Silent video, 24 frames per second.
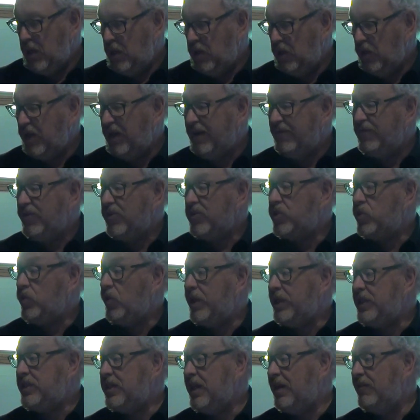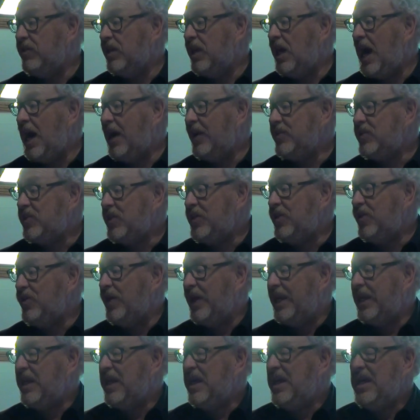Look at verse 27. How does he do it?